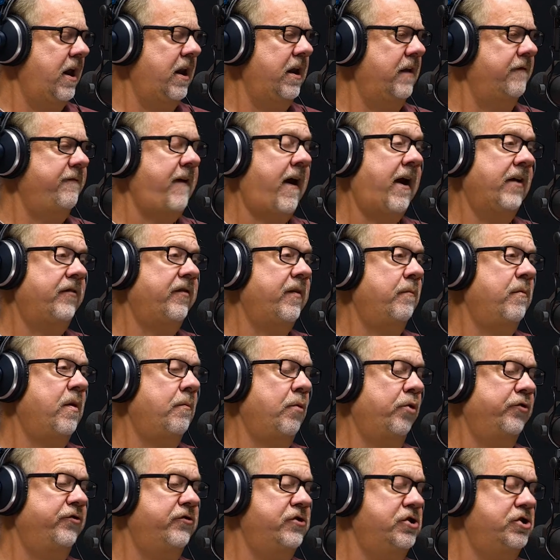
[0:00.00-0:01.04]
And in fact, some of the
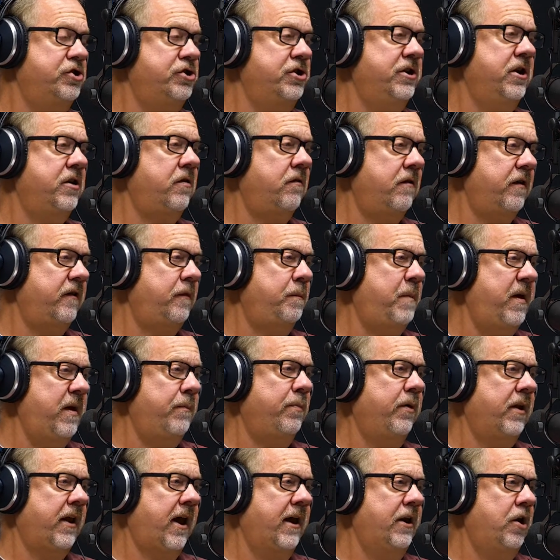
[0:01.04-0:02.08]
most generous
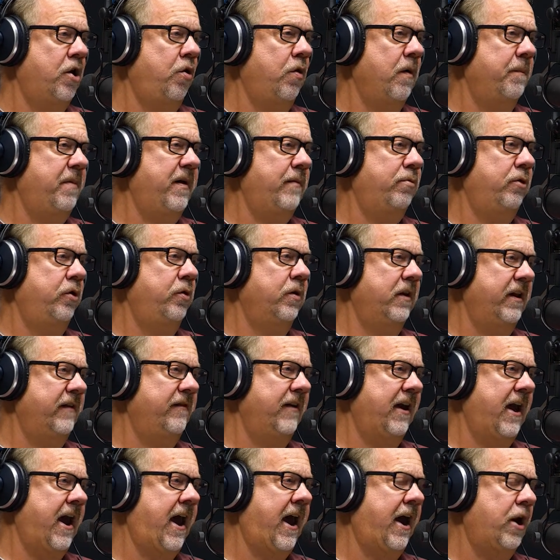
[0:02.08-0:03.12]
people I know are people who are
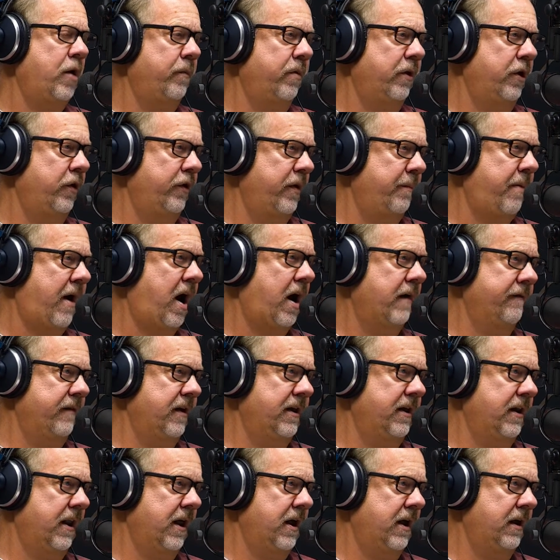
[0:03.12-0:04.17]
living at or below the
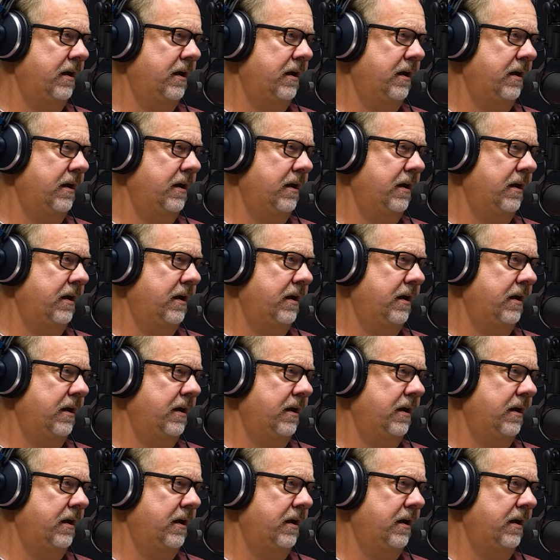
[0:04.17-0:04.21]
poverty line.